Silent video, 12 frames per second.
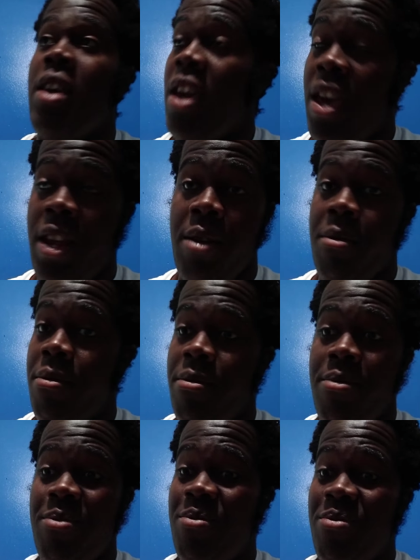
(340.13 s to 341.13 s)
And
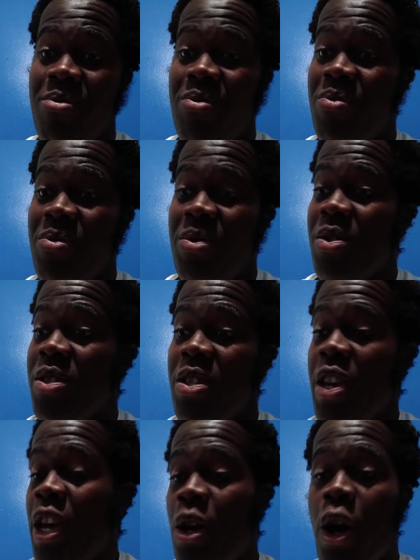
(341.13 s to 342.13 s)

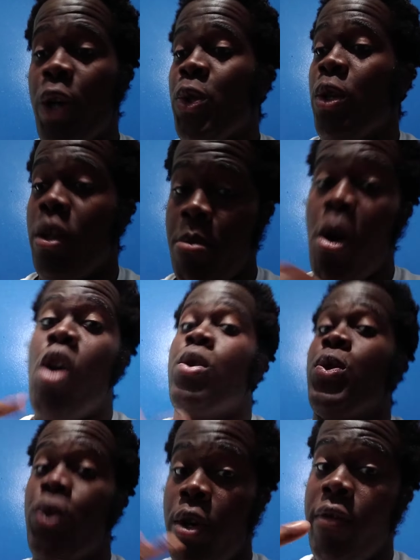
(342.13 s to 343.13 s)
also the
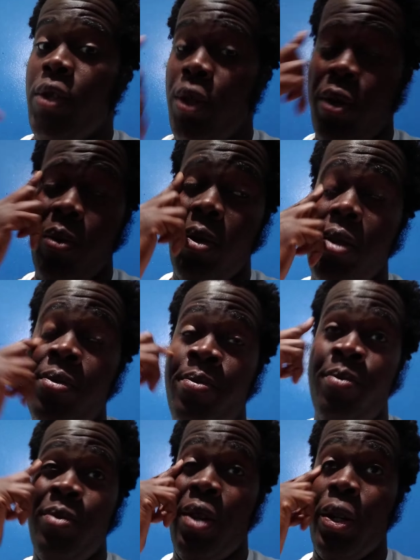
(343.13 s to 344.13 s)
modern stuff, too.
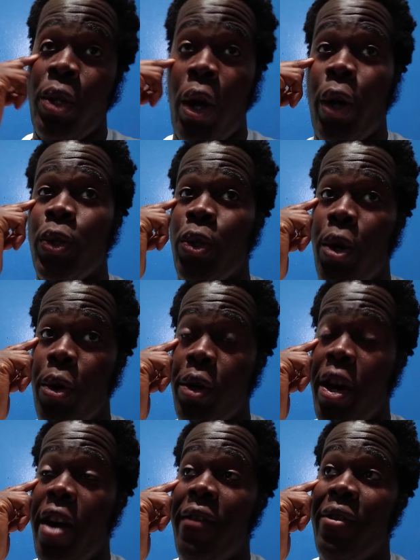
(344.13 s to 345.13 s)
There's also
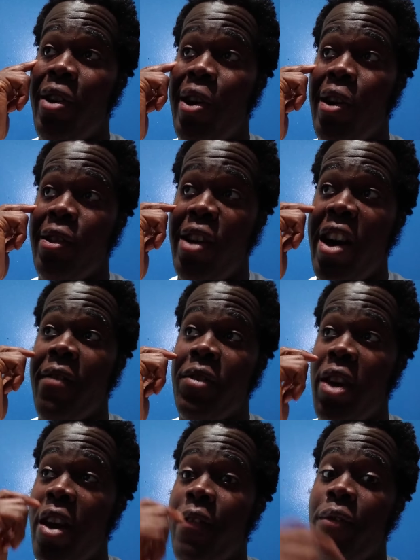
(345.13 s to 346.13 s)
life.
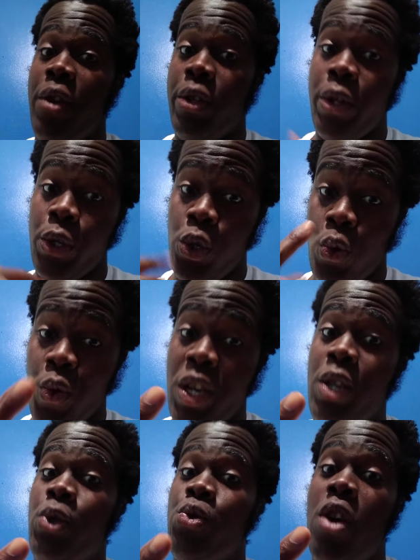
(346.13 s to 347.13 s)
You have the
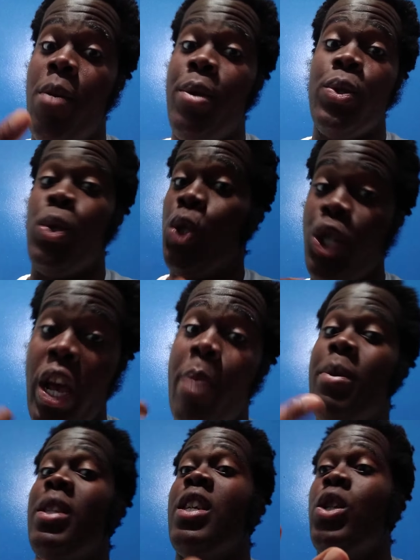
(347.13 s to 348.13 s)
Korean dramas and
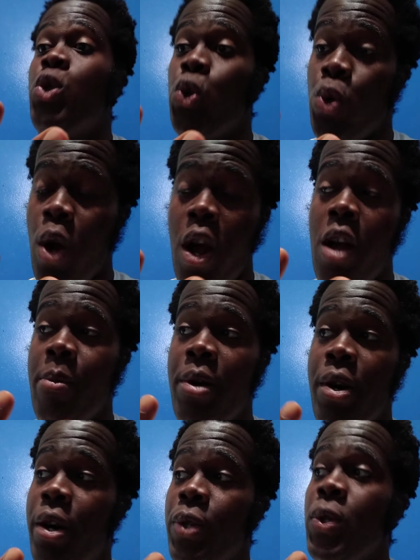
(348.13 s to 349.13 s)
Japanese
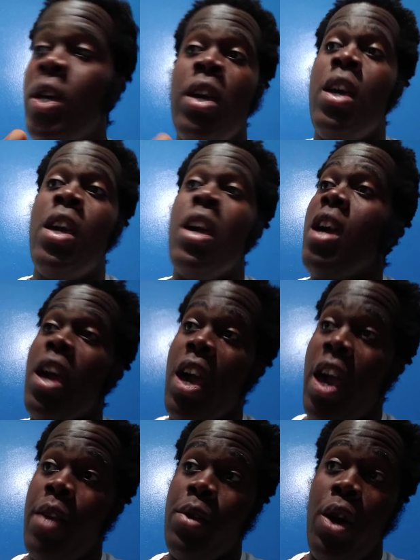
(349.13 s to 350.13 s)
dramas.
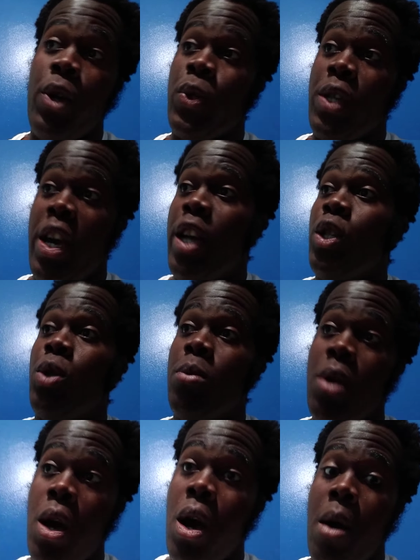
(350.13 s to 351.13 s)
And you also got
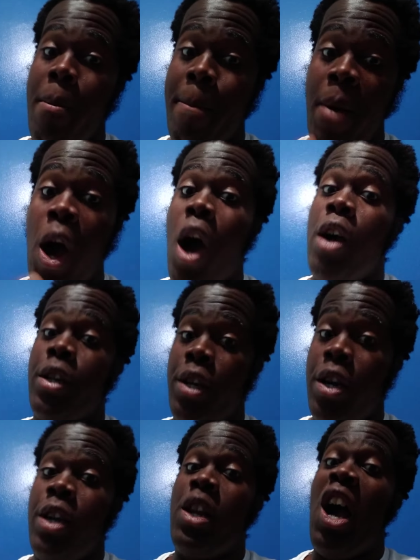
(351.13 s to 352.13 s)

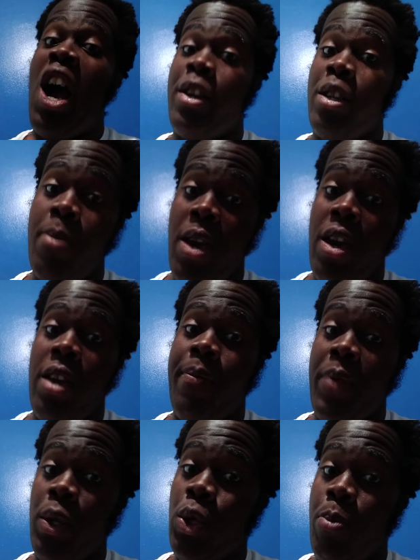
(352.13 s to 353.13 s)
manga and anime
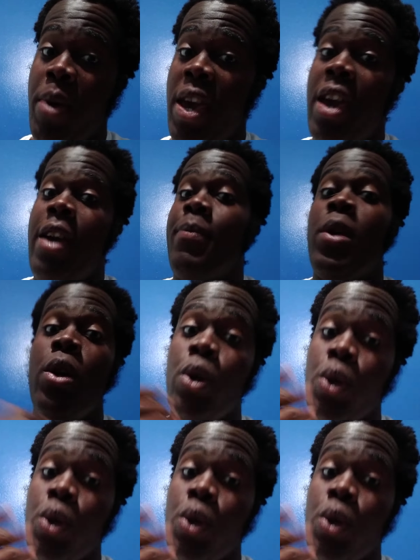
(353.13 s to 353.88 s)
in Japan.